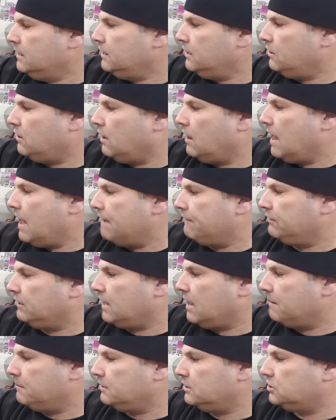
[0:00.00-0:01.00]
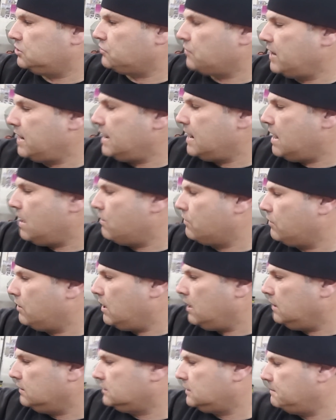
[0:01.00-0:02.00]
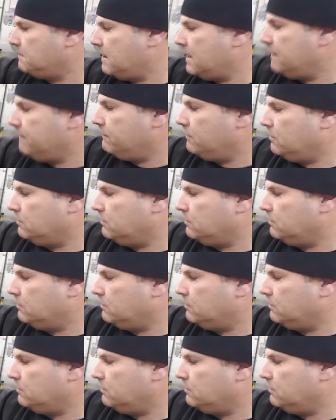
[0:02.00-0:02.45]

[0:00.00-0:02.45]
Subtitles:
you know, I'll have it coming straight out, or else it might even